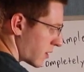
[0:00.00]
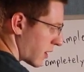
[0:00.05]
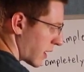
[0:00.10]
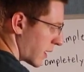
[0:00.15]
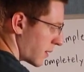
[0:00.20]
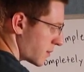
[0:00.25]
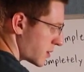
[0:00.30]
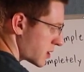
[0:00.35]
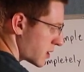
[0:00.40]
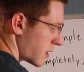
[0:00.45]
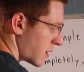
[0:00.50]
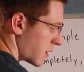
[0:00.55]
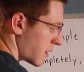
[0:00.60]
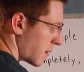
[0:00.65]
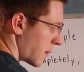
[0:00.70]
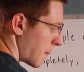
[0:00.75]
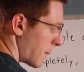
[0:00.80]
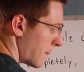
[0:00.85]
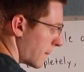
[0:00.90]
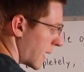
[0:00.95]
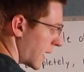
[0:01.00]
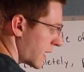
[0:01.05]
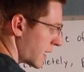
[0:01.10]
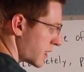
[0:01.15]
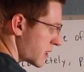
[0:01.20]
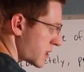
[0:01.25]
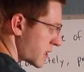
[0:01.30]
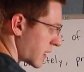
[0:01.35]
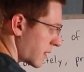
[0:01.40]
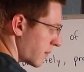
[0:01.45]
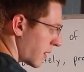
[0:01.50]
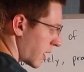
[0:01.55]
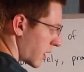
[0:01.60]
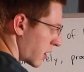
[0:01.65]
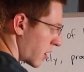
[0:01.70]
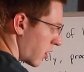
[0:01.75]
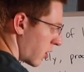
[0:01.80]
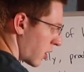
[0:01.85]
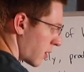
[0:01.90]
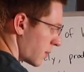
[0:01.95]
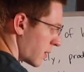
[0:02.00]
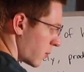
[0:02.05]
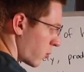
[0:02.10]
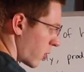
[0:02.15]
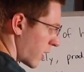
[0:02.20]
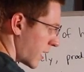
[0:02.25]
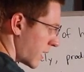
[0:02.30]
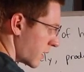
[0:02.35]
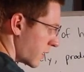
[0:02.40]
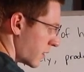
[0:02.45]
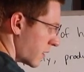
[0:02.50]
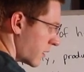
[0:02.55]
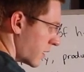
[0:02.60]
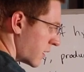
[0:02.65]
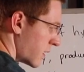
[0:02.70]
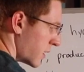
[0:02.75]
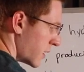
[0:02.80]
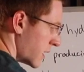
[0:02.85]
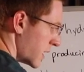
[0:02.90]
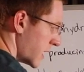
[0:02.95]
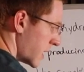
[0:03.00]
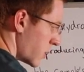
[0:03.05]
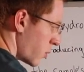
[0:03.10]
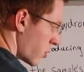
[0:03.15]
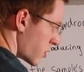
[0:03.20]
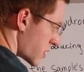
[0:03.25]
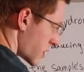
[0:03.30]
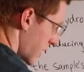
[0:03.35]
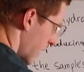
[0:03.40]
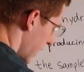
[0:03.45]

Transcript: grams minus the amount of carbon weight equals the